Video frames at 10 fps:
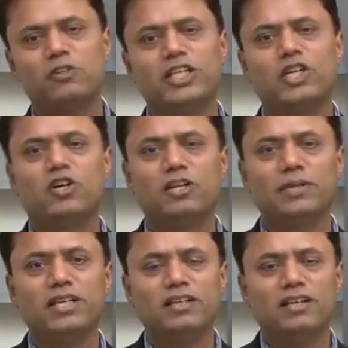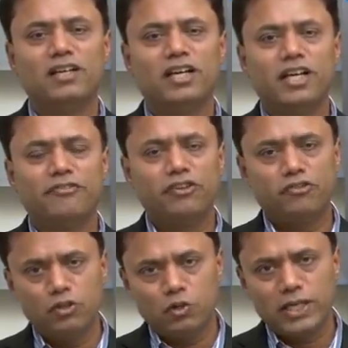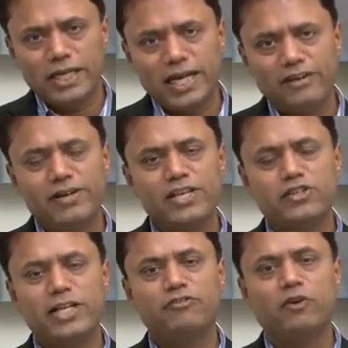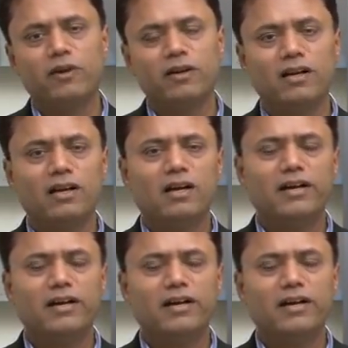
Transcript: on the economy. If you don't get average rainfall,